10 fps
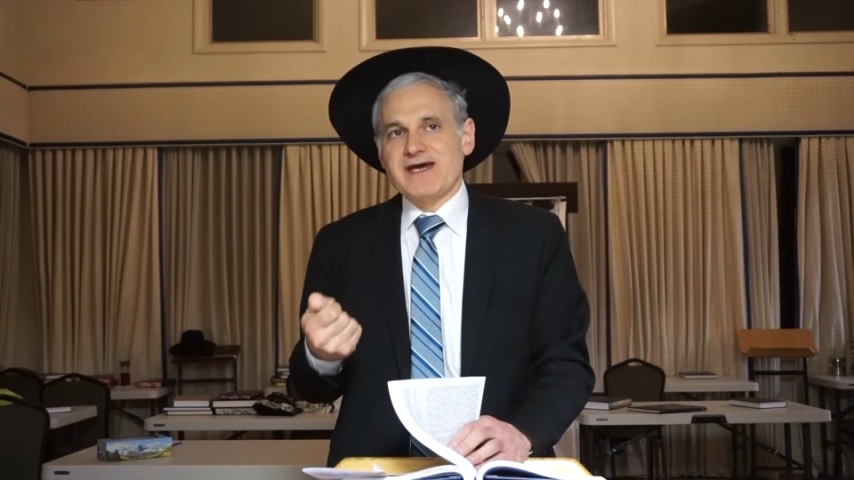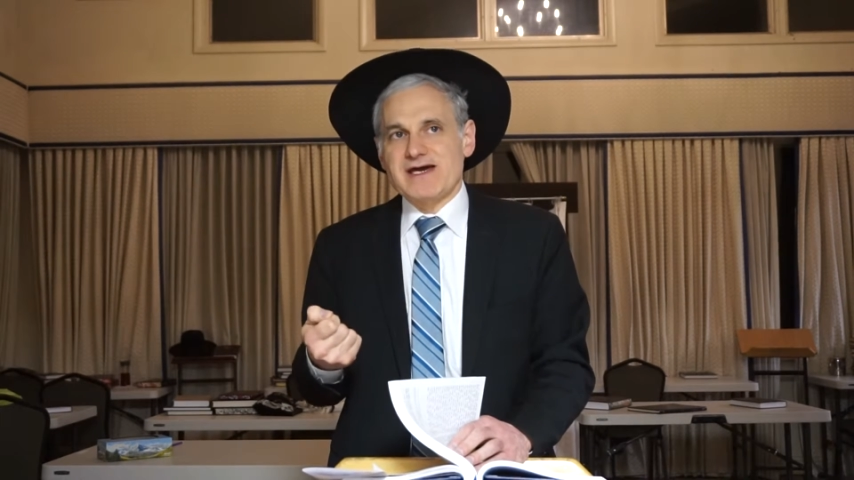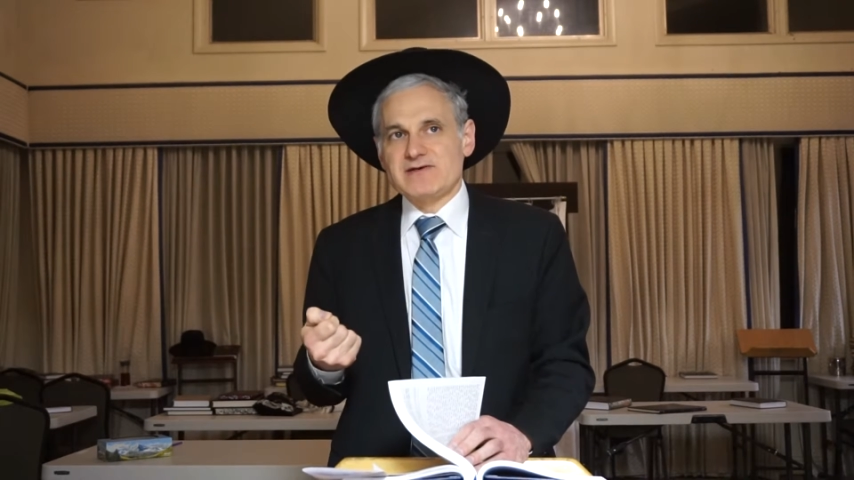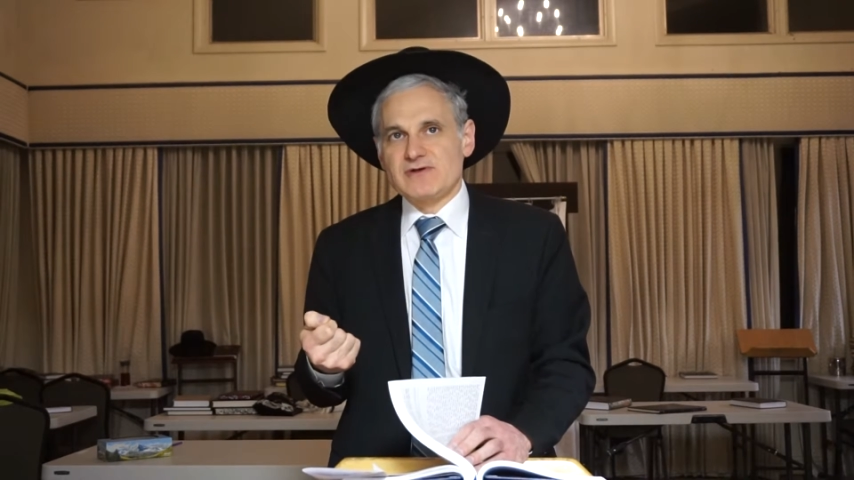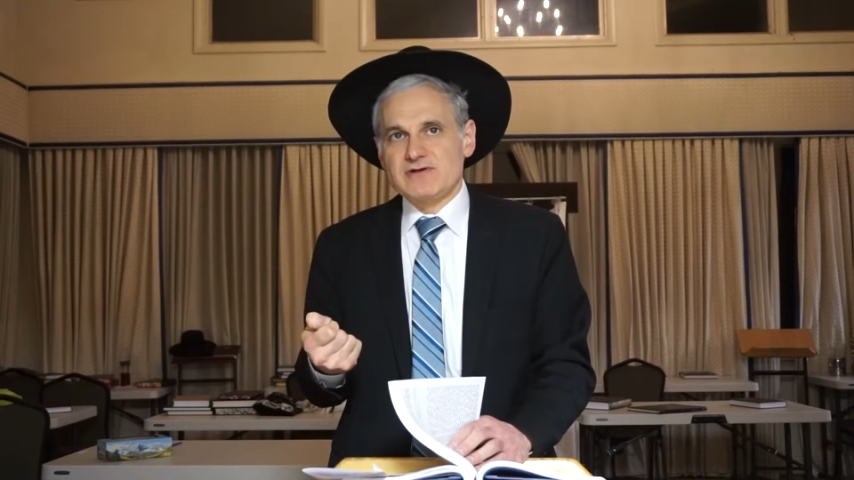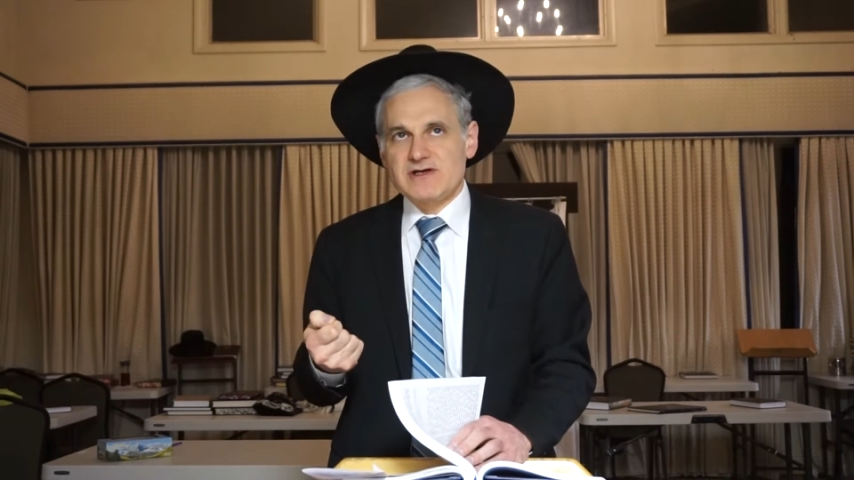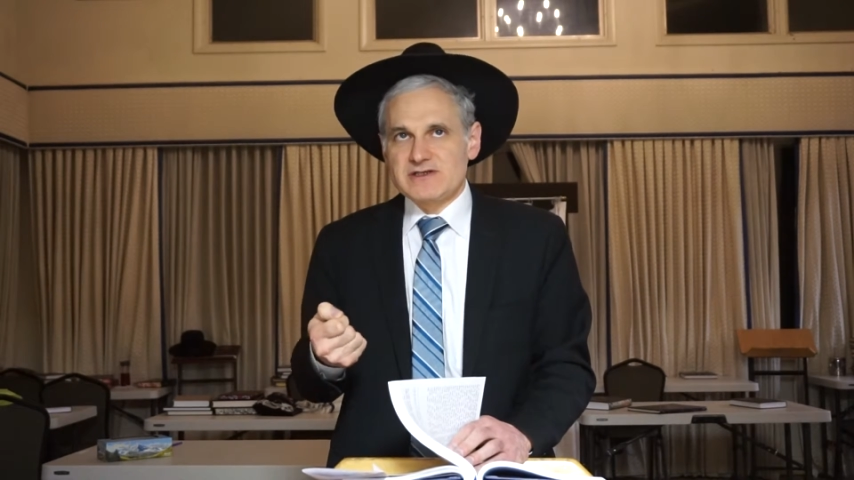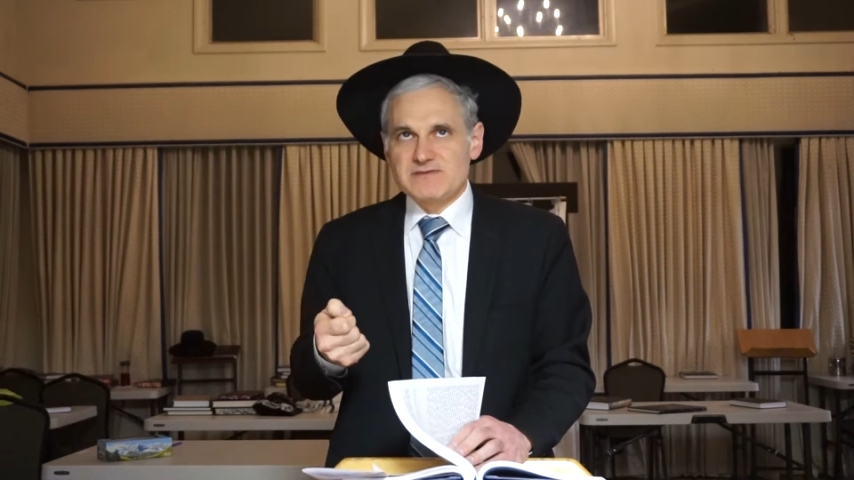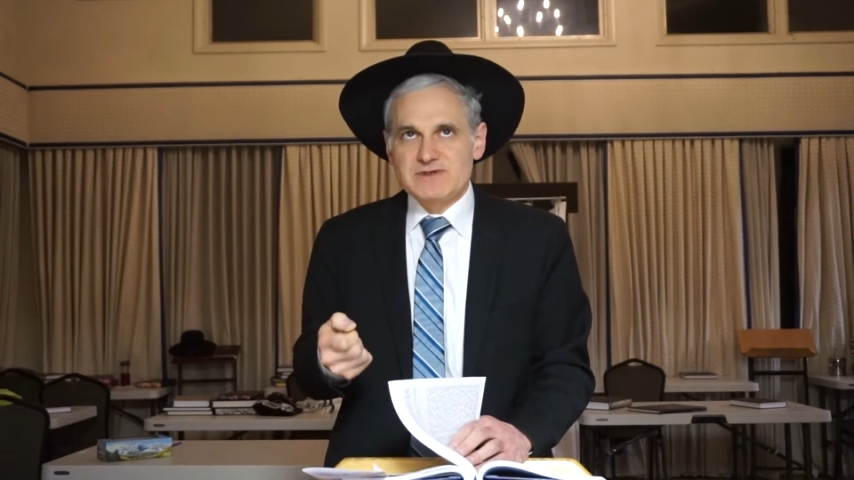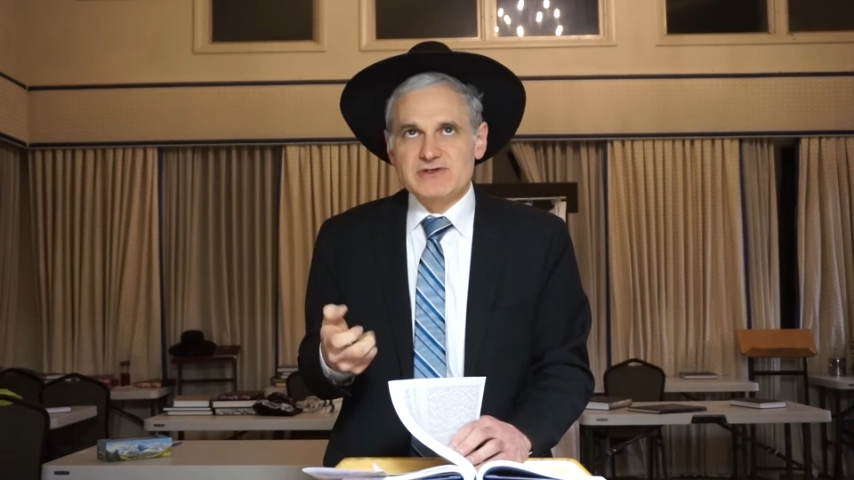animal
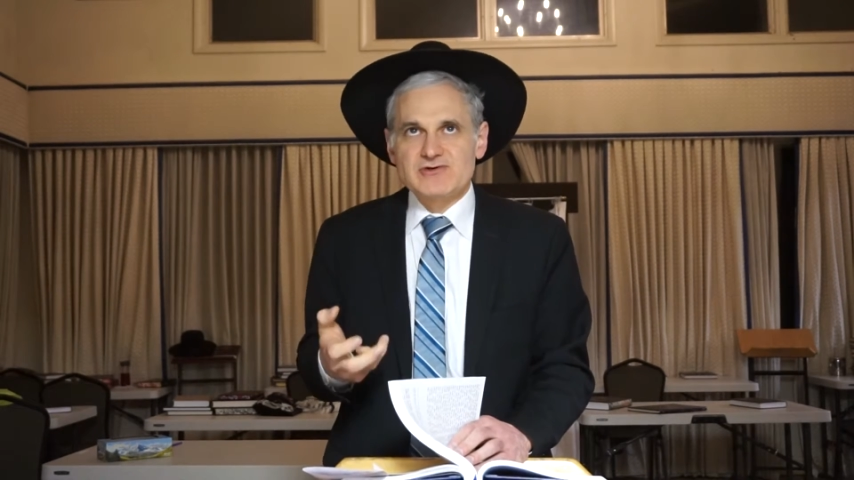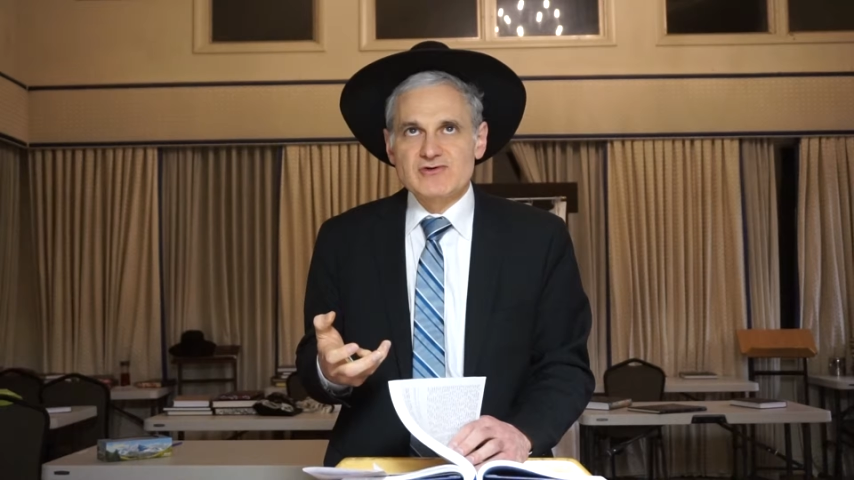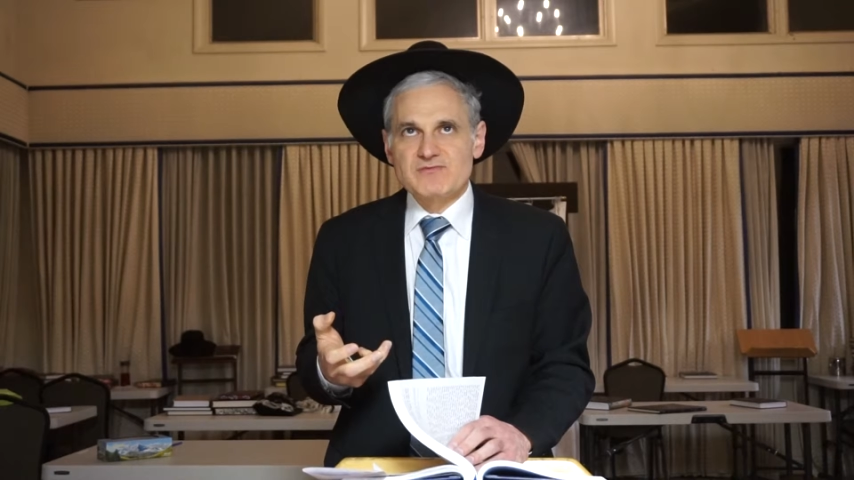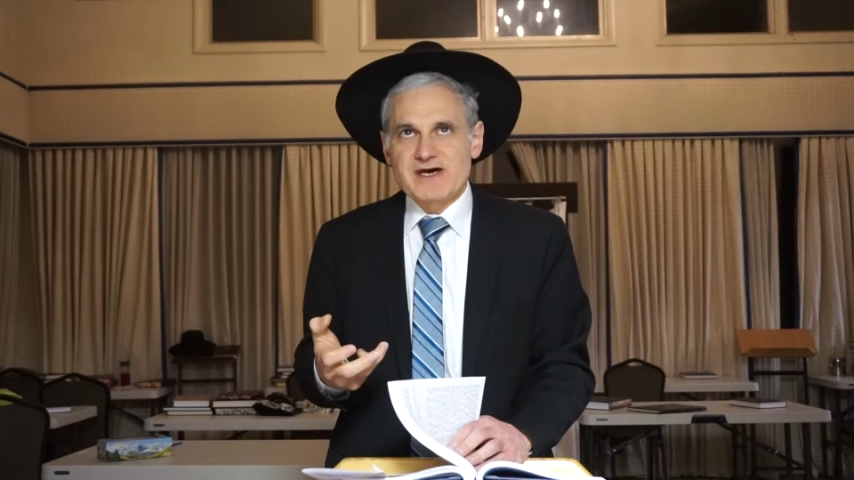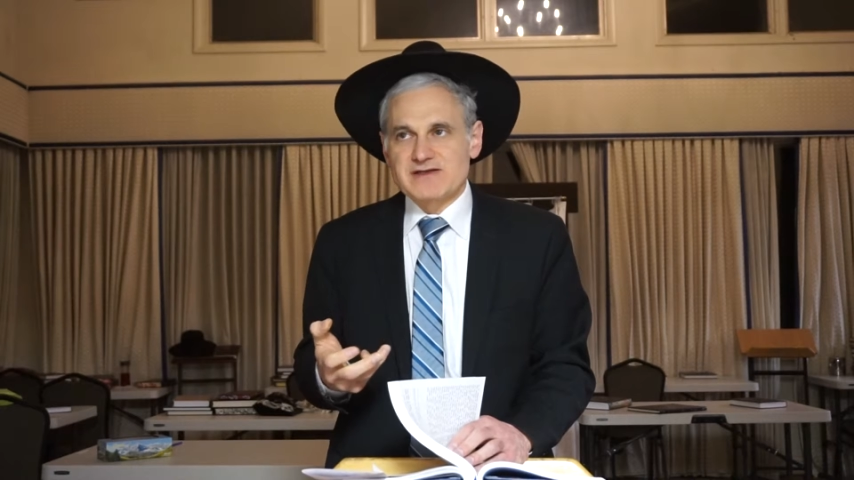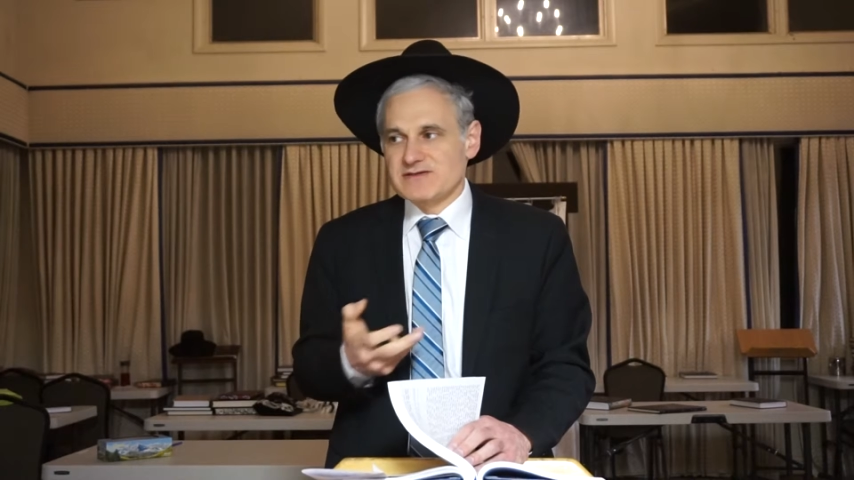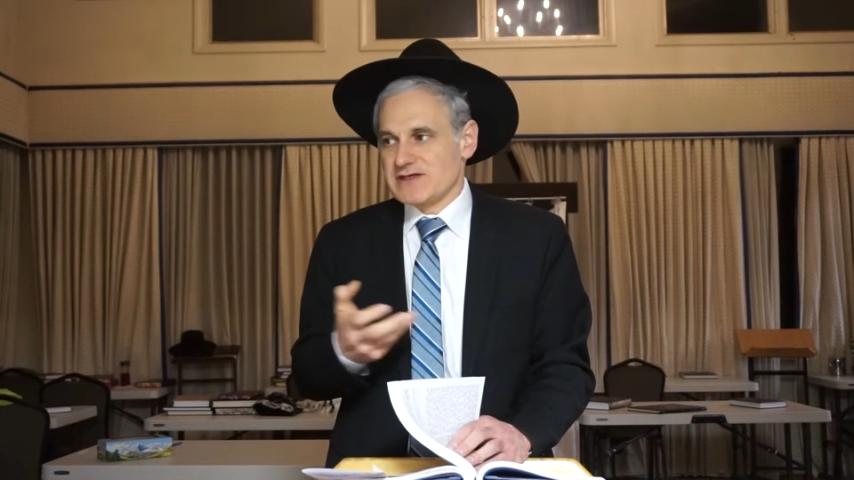to be good or bad.